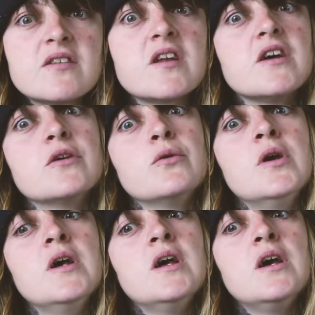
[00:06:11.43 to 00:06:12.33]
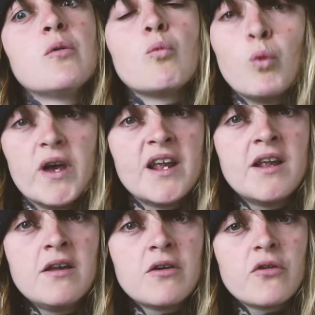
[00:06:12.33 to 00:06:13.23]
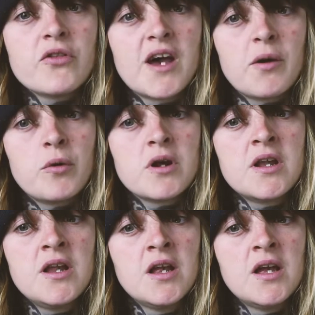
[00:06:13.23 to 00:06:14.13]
So, win on that one.